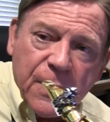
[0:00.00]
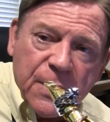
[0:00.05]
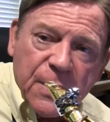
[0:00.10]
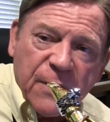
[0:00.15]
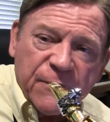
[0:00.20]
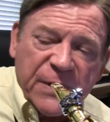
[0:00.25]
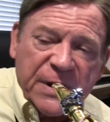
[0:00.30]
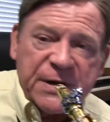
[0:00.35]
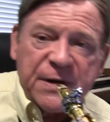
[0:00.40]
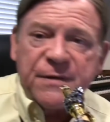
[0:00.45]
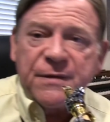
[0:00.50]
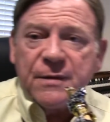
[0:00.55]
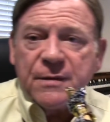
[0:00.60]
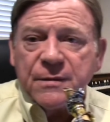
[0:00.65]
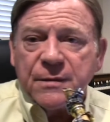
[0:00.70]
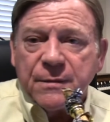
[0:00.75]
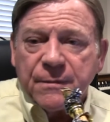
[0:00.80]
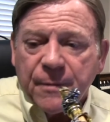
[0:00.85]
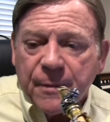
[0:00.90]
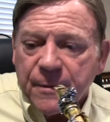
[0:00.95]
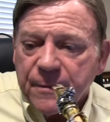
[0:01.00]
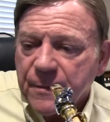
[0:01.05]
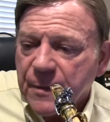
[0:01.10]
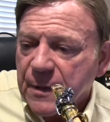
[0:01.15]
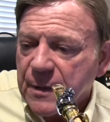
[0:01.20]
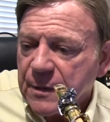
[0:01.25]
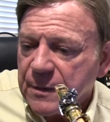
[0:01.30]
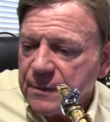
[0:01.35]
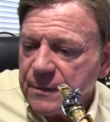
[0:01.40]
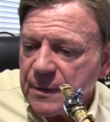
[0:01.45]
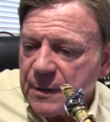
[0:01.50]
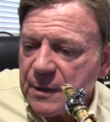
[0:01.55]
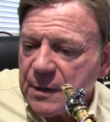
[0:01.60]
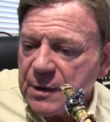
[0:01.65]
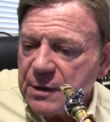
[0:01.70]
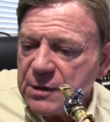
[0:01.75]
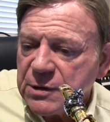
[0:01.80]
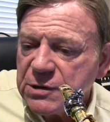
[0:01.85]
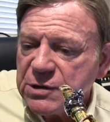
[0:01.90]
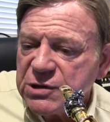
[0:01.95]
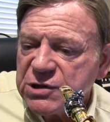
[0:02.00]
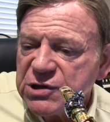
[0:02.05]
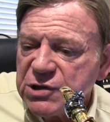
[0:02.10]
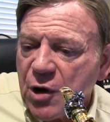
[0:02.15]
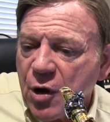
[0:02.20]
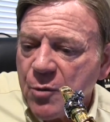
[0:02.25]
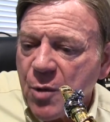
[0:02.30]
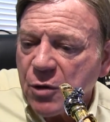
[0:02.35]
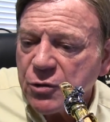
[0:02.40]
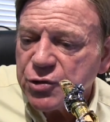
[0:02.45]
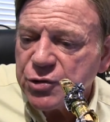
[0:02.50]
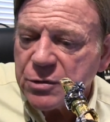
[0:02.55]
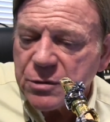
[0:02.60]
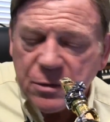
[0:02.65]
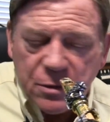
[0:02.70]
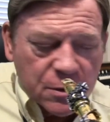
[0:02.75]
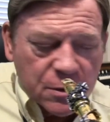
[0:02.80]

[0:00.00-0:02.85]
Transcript: If I did slow motion.